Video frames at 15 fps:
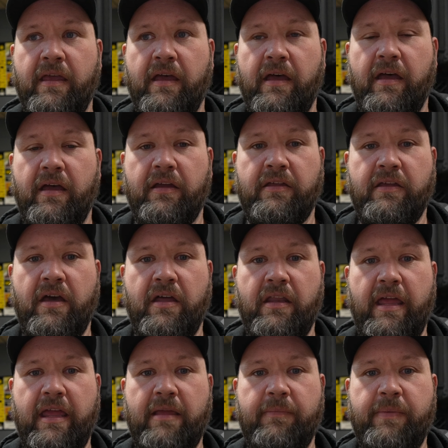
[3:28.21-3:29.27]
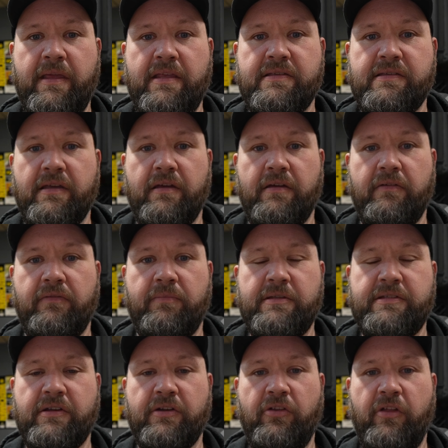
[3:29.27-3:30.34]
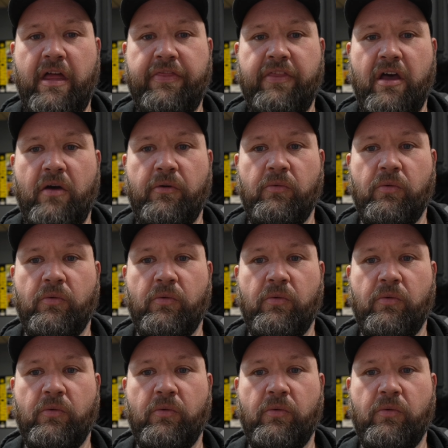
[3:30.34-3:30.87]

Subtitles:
Cut a piece of material I thought would